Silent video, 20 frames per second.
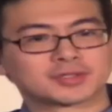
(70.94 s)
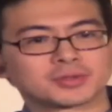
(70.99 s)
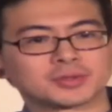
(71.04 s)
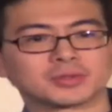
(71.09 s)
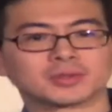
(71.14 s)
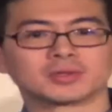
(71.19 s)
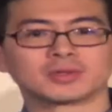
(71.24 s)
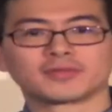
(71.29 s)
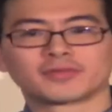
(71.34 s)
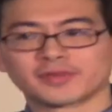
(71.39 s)

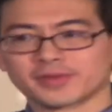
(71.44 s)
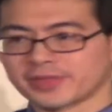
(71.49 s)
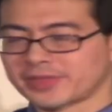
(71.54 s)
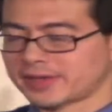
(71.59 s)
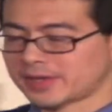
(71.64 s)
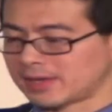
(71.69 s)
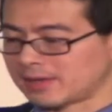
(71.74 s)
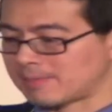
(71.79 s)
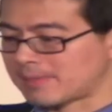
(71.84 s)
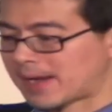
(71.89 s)
tool for
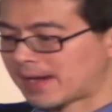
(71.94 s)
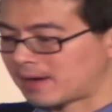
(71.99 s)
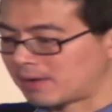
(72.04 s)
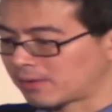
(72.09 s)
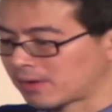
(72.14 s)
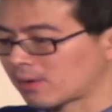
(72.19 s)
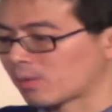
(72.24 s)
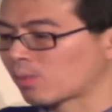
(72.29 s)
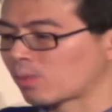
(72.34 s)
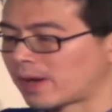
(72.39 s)
thinking
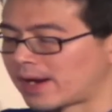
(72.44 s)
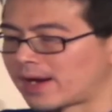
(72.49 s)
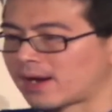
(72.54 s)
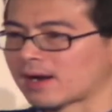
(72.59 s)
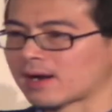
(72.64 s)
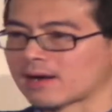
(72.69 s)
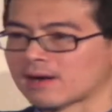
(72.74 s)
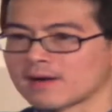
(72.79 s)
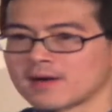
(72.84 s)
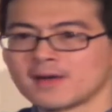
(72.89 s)
about
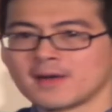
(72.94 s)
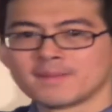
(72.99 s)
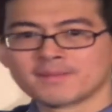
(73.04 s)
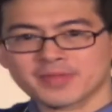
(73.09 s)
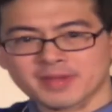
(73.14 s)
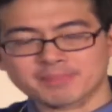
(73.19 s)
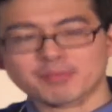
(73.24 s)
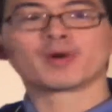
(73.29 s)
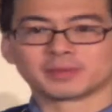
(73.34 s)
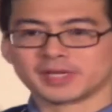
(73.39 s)
where
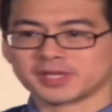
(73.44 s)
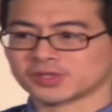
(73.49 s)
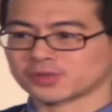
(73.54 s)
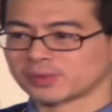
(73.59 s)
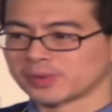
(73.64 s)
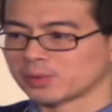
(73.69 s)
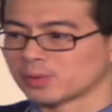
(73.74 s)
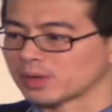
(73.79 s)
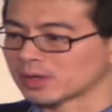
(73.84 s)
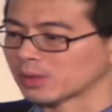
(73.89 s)
that which
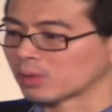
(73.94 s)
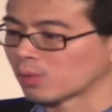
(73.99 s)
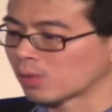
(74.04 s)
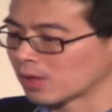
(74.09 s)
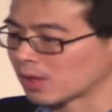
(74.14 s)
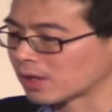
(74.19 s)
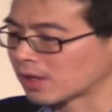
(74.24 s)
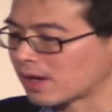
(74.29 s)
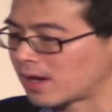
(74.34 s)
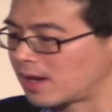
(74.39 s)
we want to
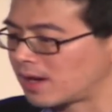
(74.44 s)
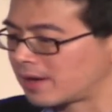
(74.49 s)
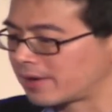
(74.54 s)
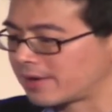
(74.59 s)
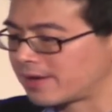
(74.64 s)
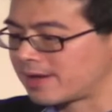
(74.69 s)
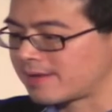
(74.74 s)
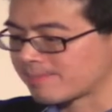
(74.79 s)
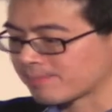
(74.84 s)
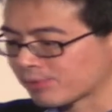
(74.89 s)
work
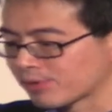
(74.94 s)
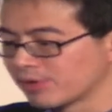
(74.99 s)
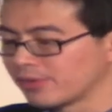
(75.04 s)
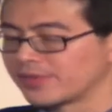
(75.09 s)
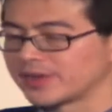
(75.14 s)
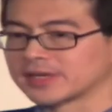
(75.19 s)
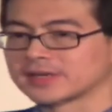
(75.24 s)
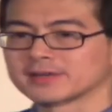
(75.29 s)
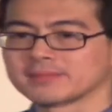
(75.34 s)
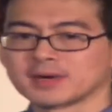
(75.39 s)
on
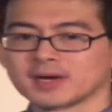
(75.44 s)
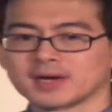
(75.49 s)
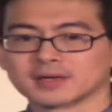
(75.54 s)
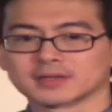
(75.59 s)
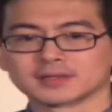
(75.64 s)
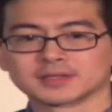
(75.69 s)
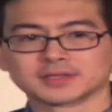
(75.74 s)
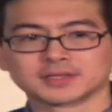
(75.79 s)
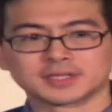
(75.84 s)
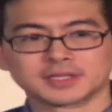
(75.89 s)
improving
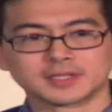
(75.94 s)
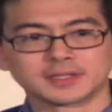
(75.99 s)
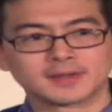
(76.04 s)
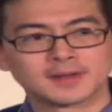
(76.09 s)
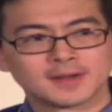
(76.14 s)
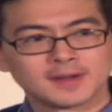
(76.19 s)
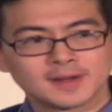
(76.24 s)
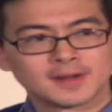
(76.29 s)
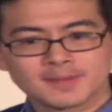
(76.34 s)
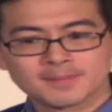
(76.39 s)
democracy.
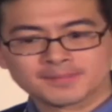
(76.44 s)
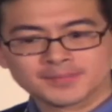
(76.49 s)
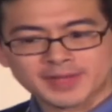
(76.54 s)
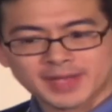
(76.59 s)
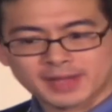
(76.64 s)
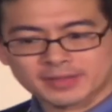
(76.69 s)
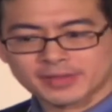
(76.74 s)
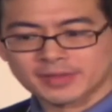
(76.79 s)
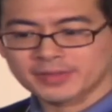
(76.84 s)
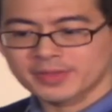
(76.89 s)

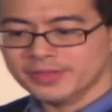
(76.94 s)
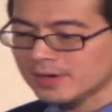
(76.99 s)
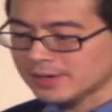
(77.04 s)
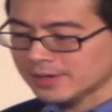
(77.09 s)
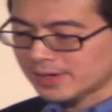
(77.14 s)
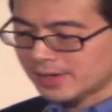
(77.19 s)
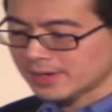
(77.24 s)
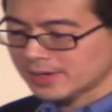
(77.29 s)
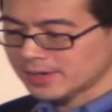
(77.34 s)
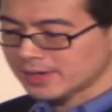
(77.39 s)
And the
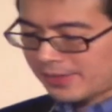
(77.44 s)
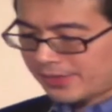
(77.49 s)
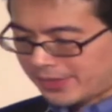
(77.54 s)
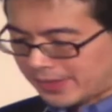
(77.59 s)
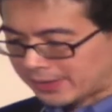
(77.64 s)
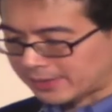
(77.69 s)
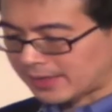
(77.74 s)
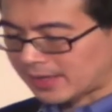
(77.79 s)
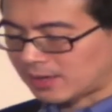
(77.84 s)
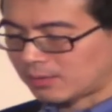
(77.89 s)
third
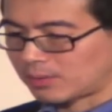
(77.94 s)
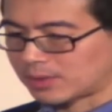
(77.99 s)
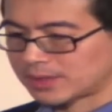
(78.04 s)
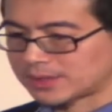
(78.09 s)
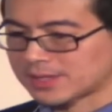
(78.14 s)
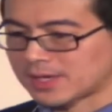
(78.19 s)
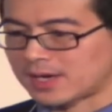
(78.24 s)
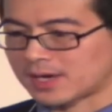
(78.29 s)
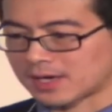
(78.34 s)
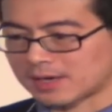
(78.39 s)
thing that I
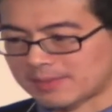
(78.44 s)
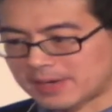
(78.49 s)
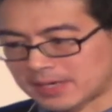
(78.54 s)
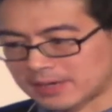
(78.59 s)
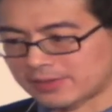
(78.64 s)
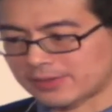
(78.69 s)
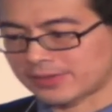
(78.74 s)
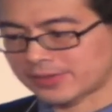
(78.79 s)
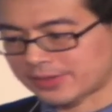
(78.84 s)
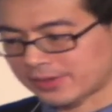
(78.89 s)
want to talk
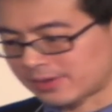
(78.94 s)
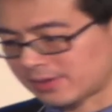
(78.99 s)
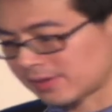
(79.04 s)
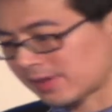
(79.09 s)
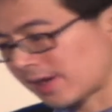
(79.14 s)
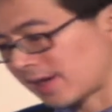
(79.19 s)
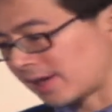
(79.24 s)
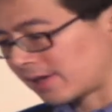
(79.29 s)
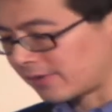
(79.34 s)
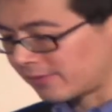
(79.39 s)
about, or the
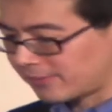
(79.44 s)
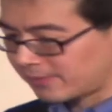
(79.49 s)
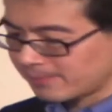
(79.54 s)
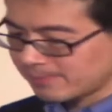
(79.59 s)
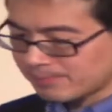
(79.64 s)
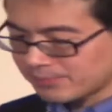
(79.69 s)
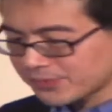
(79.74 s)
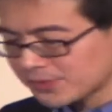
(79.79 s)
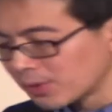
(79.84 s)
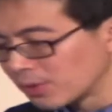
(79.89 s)
third kind of
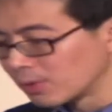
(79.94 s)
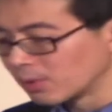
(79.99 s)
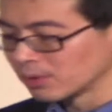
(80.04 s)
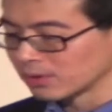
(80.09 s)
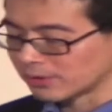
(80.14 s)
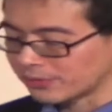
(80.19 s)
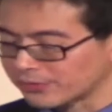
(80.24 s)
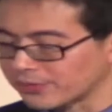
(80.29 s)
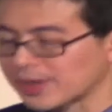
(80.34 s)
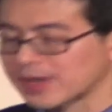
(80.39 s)

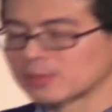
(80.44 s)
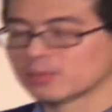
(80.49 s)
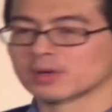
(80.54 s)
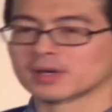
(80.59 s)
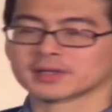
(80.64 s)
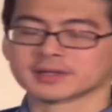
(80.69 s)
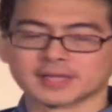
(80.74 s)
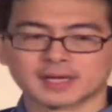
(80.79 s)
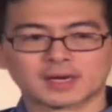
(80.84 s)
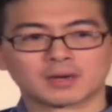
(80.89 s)
tool or
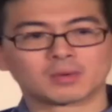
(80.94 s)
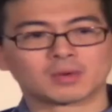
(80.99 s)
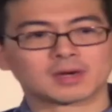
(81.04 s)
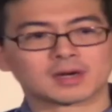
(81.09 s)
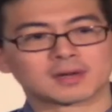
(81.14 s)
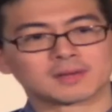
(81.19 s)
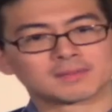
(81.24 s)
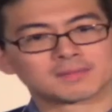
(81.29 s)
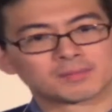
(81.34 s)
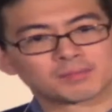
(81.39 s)
framework that I
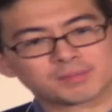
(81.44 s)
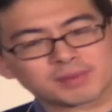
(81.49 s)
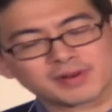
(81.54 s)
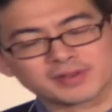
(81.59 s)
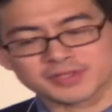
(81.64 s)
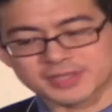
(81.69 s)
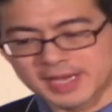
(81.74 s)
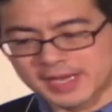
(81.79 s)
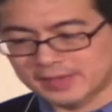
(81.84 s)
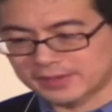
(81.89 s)
want to
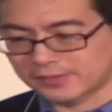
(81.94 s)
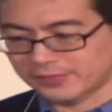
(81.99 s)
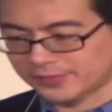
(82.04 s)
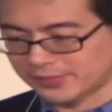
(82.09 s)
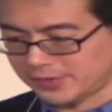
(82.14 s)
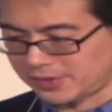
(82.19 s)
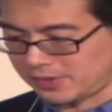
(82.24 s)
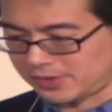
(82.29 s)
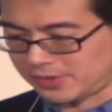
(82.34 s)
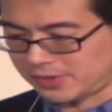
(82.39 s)
present
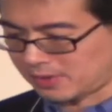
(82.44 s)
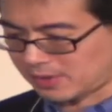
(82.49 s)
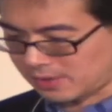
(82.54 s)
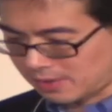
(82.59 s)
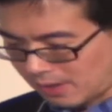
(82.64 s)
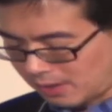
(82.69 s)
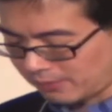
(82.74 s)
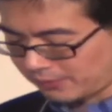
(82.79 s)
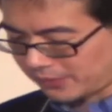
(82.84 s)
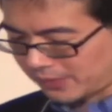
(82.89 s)
for you,
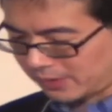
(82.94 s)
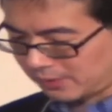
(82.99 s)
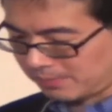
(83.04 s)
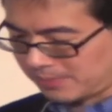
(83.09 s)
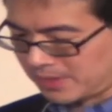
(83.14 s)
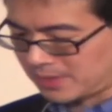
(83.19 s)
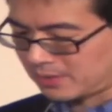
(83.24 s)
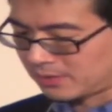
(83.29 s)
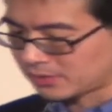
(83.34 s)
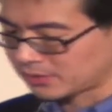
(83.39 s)
and hopefully
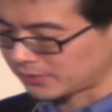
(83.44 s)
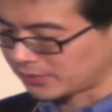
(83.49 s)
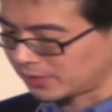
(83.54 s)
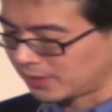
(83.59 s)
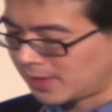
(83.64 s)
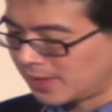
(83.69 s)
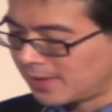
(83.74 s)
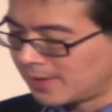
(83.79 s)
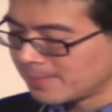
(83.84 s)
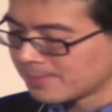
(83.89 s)
it'll be
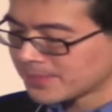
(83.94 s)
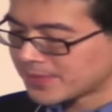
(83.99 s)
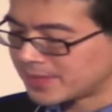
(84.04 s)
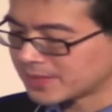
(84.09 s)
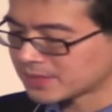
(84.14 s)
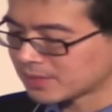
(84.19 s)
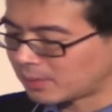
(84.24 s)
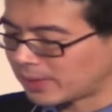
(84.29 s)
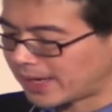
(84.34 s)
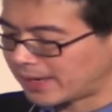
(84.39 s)
useful,
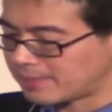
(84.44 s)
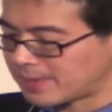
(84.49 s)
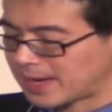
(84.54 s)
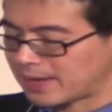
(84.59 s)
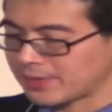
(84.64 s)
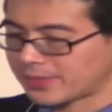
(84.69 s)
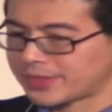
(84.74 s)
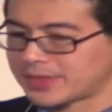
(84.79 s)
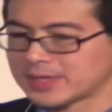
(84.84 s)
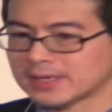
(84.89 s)
is a way
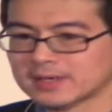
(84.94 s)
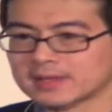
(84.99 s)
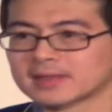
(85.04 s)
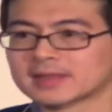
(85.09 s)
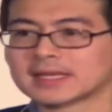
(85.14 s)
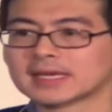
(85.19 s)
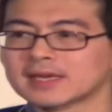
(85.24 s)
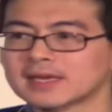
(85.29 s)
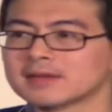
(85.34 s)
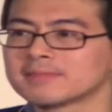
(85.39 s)
about
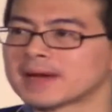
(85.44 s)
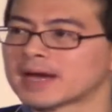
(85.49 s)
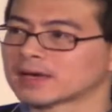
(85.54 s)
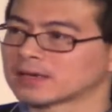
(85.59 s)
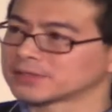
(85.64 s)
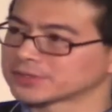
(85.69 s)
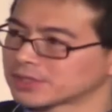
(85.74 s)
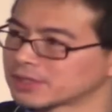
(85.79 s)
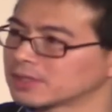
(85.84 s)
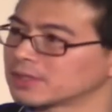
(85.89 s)
think, thinking
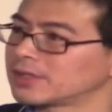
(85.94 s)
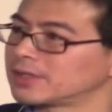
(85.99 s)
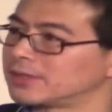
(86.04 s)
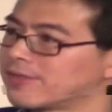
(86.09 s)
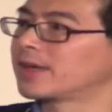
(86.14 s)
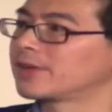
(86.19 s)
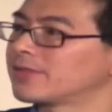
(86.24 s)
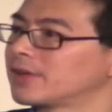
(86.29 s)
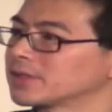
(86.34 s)
about alternative